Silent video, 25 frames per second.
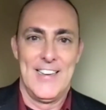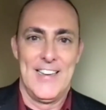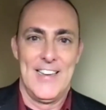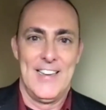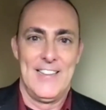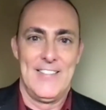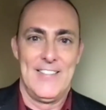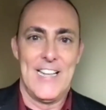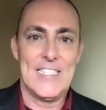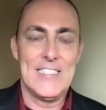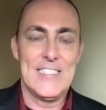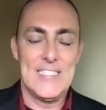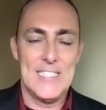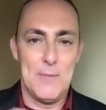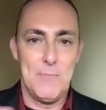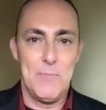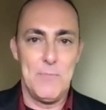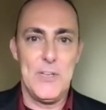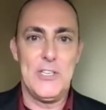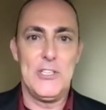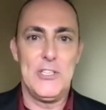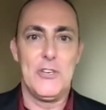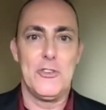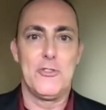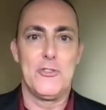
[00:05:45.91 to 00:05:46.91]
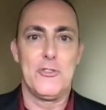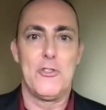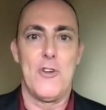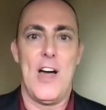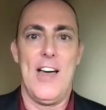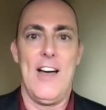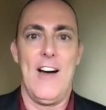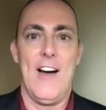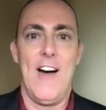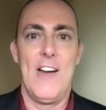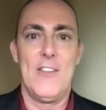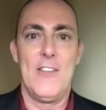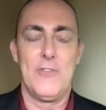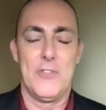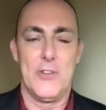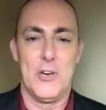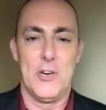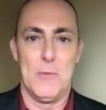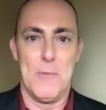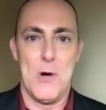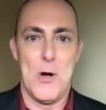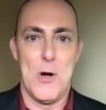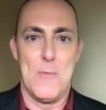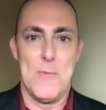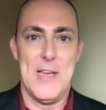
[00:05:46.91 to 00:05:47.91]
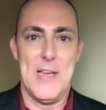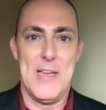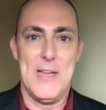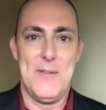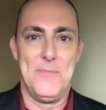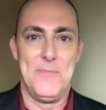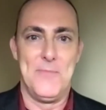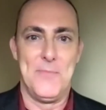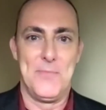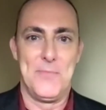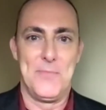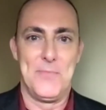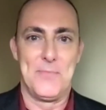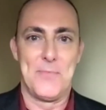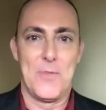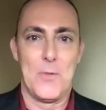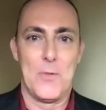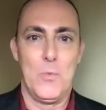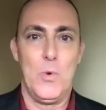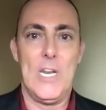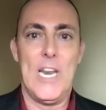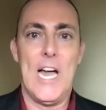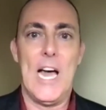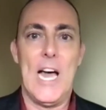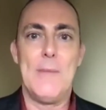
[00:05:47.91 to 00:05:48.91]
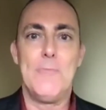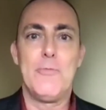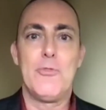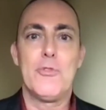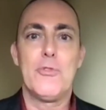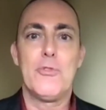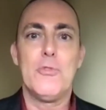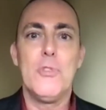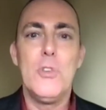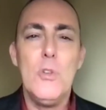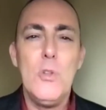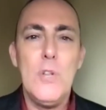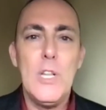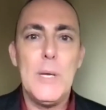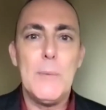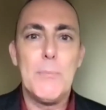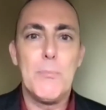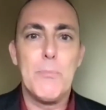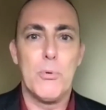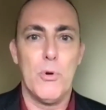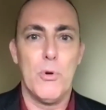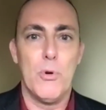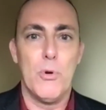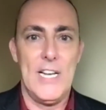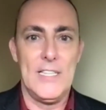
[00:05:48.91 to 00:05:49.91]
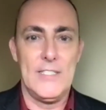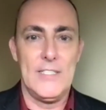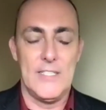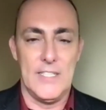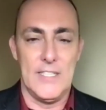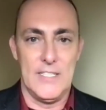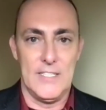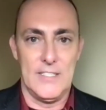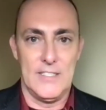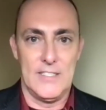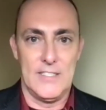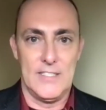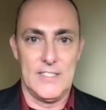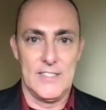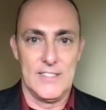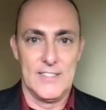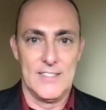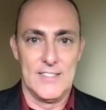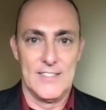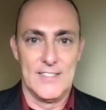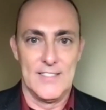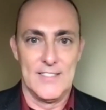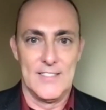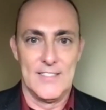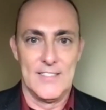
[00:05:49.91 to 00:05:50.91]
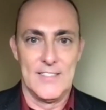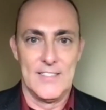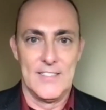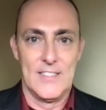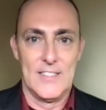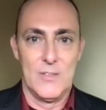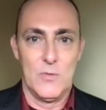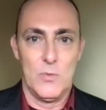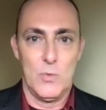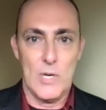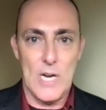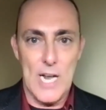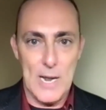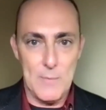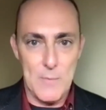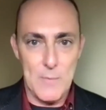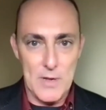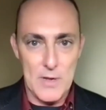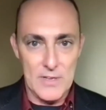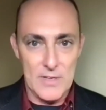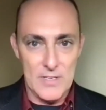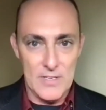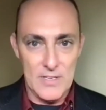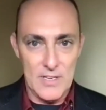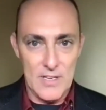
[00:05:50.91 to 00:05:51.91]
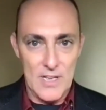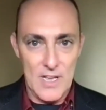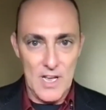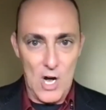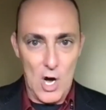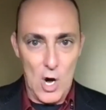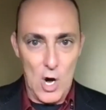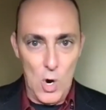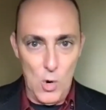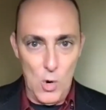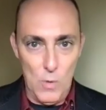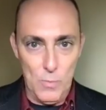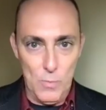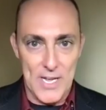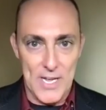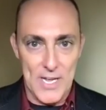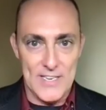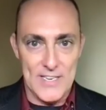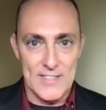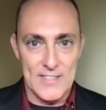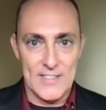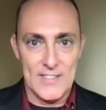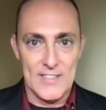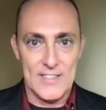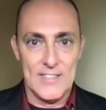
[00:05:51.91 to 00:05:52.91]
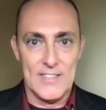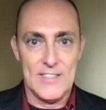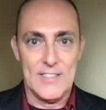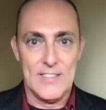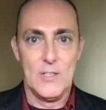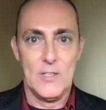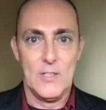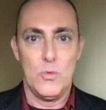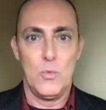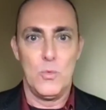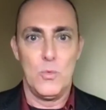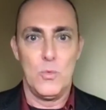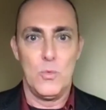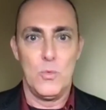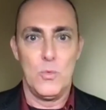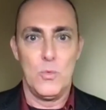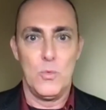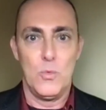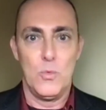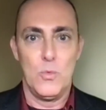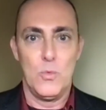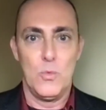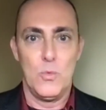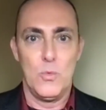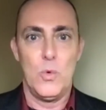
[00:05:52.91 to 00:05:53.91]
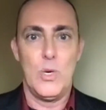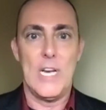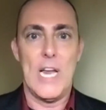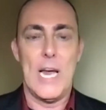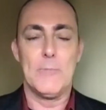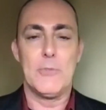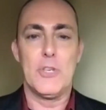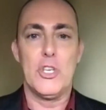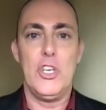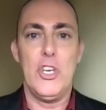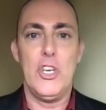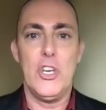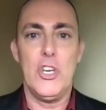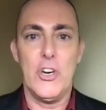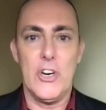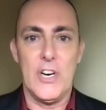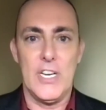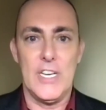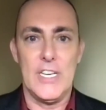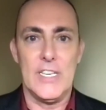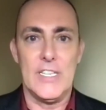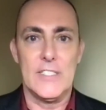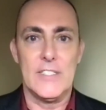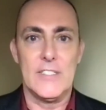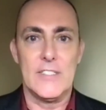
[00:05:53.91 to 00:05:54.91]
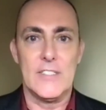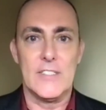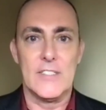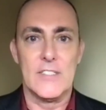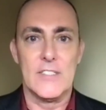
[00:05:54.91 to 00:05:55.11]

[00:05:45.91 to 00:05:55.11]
That's something to try on for a moment. When I'm truly present, when I'm open, when I'm curious,